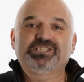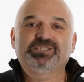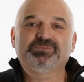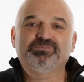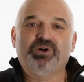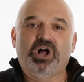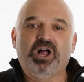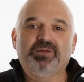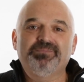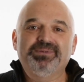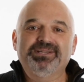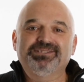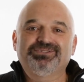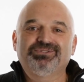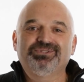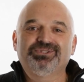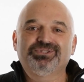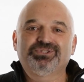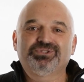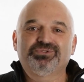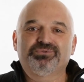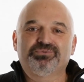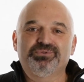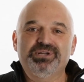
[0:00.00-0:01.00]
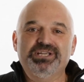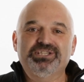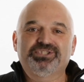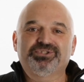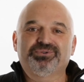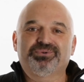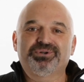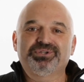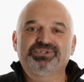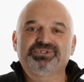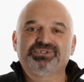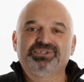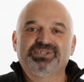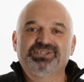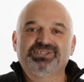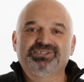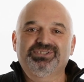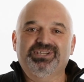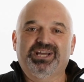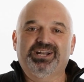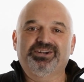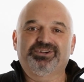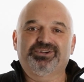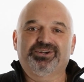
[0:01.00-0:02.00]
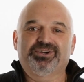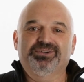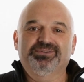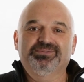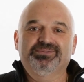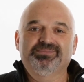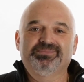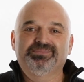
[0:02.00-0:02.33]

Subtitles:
Small Business Resource Center.